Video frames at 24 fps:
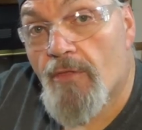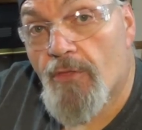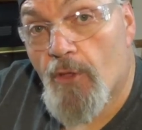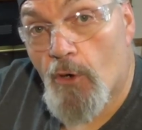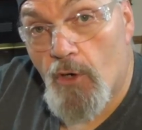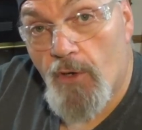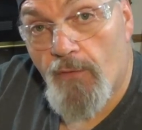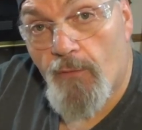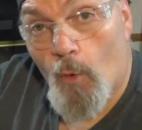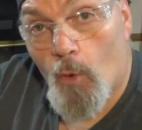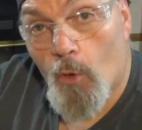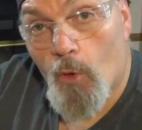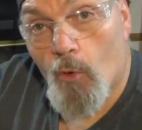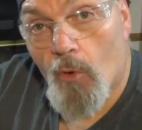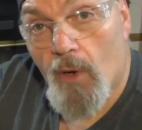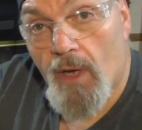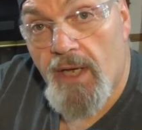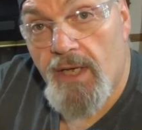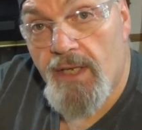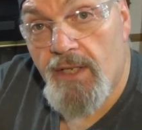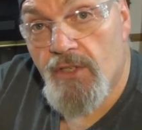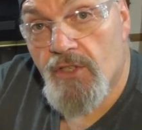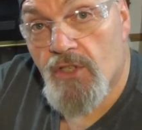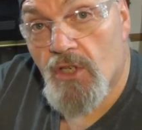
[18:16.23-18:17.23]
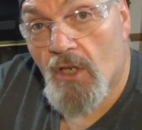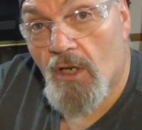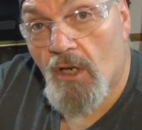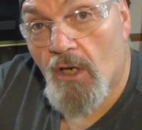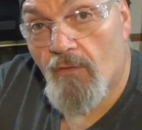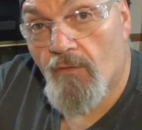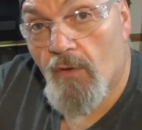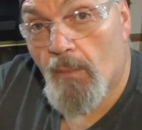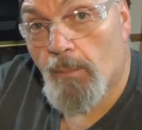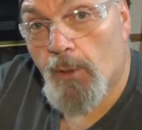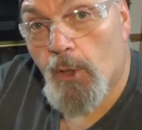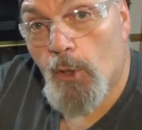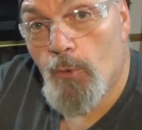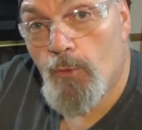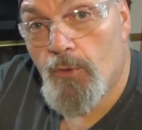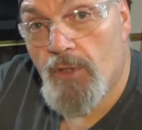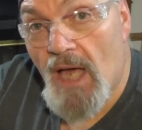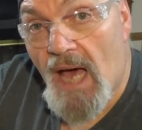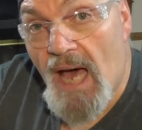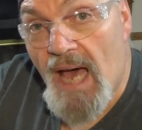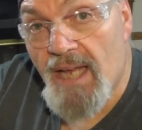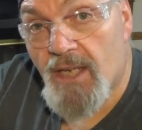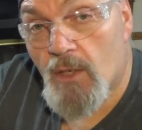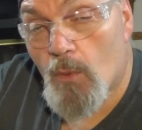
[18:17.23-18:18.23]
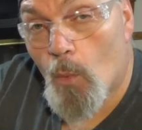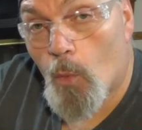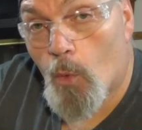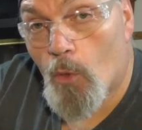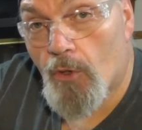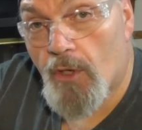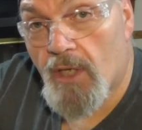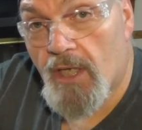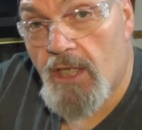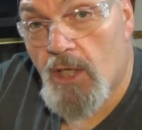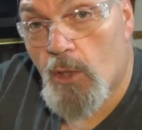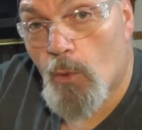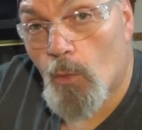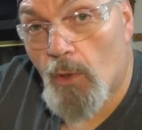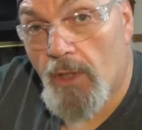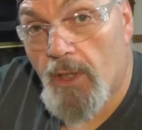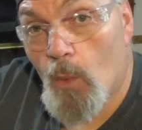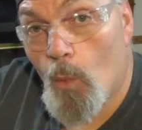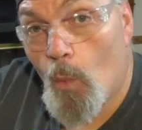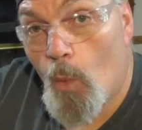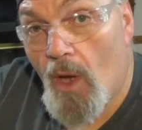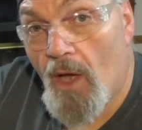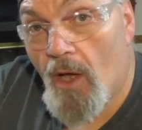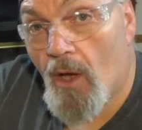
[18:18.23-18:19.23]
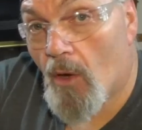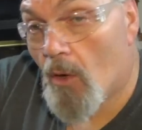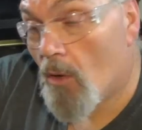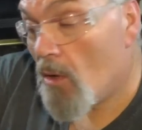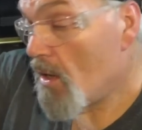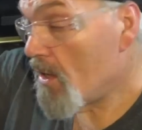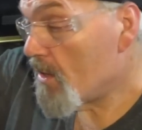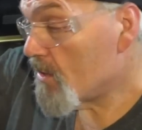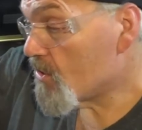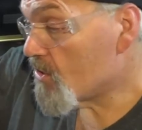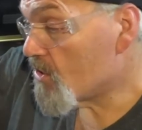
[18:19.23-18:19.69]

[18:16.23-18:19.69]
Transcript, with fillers: 34 grains of Blue Dot work equally well.